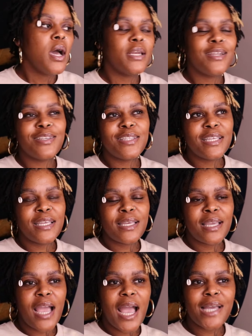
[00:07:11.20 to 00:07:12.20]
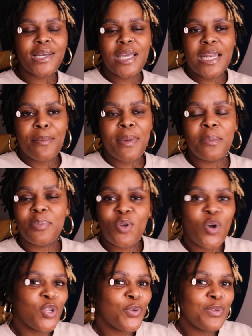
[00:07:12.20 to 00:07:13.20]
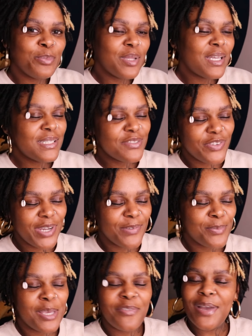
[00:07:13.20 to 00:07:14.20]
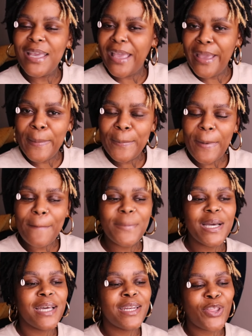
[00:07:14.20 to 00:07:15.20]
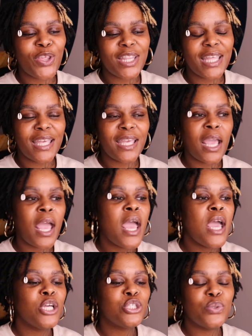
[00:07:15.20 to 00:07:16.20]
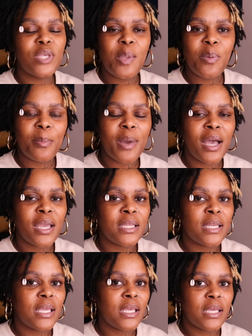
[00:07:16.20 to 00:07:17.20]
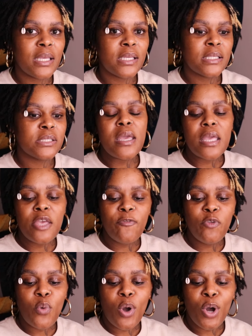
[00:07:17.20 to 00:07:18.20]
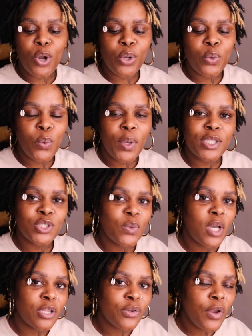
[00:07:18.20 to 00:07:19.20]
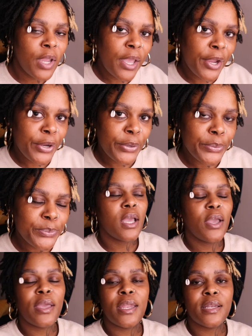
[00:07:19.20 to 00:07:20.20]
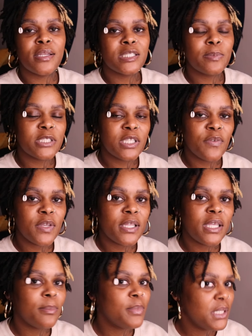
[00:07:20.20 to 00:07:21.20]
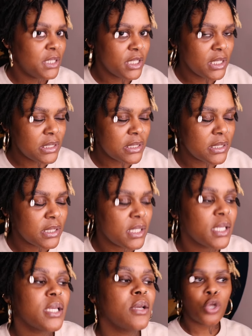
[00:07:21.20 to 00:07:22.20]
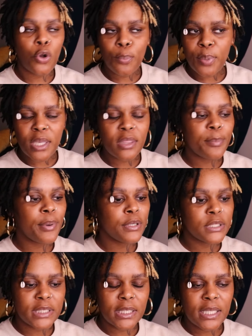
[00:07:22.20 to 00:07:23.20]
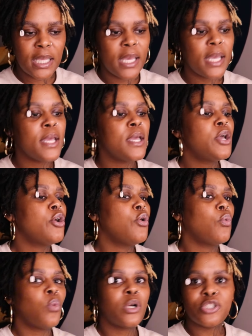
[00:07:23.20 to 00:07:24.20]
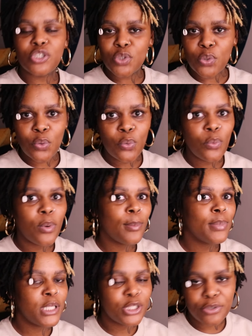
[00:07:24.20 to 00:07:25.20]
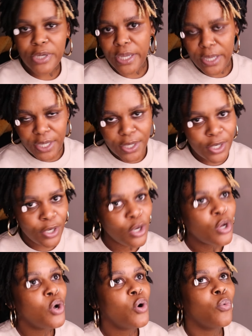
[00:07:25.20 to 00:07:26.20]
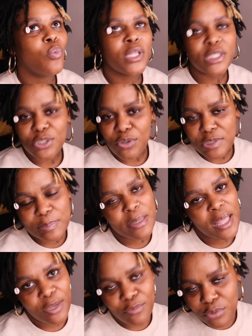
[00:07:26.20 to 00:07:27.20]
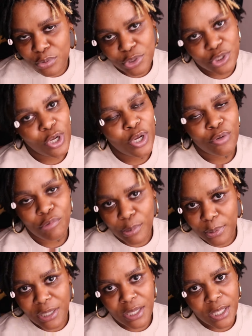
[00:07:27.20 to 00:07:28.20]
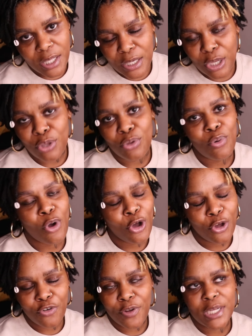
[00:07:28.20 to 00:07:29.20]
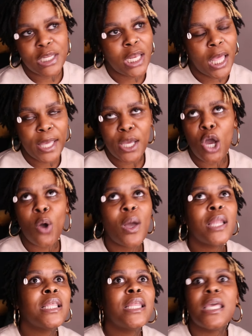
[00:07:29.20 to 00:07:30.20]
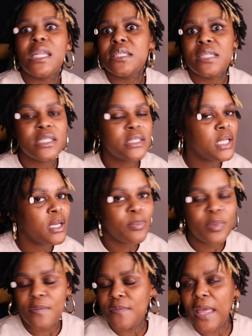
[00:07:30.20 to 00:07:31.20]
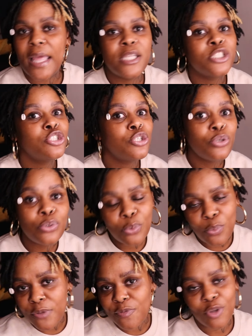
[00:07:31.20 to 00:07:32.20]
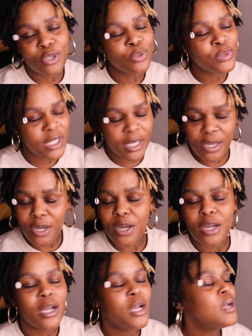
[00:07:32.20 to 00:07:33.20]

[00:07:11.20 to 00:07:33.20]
Another thing, and I might be all over the place, forgive me if I am, but another thing to keep in mind is if you are going to color your hair and specifically bleach it, don't be the person that once you bleach your hair, once those black roots start growing in, you already like, oh, I need to get it touched up. If that is you with your loose hair,